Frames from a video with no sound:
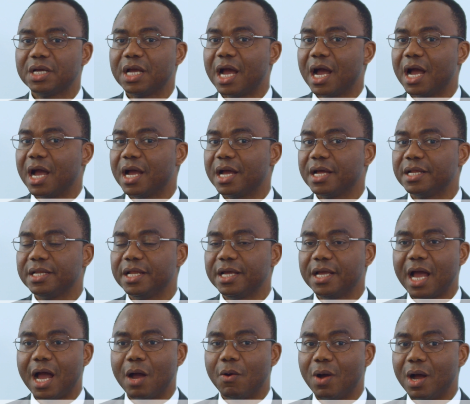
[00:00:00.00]
and
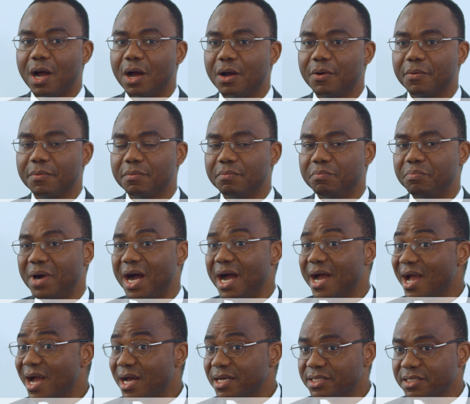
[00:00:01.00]
our
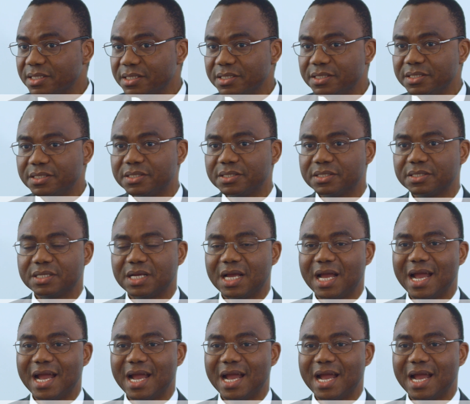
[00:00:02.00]
biases